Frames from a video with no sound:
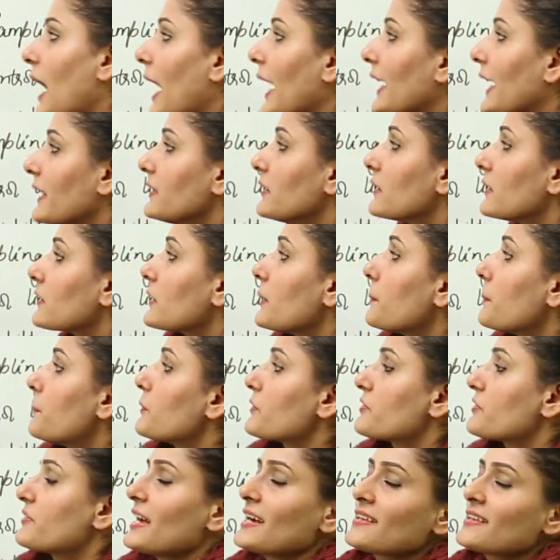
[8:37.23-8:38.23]
Either the
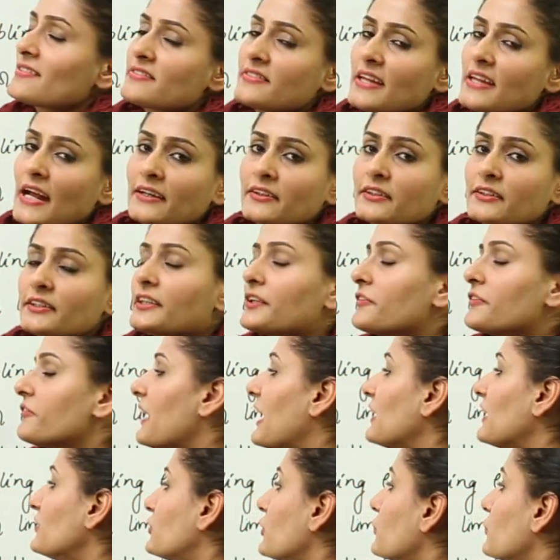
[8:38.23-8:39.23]
process standard
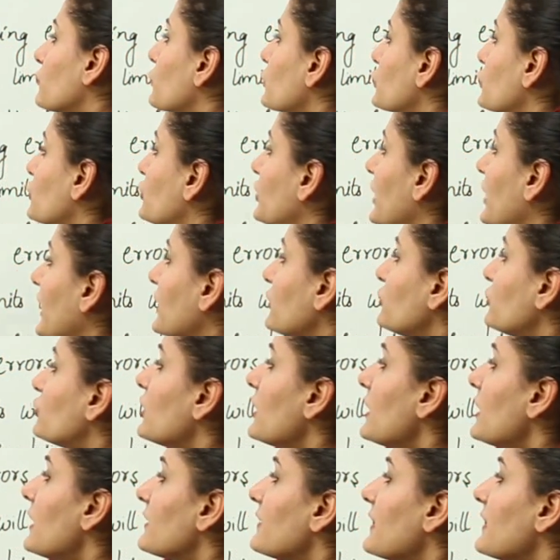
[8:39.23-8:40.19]
deviation would change,